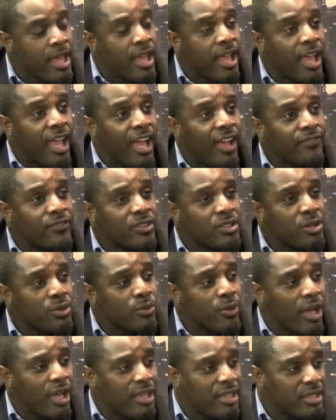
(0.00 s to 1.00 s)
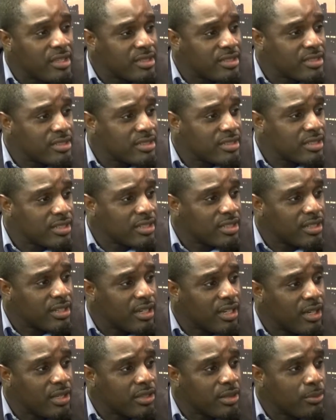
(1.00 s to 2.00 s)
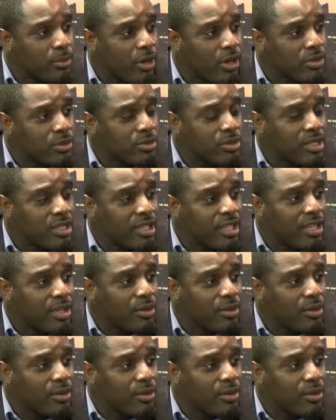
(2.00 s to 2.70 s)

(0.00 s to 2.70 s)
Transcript: After the riots, the Martin Luther King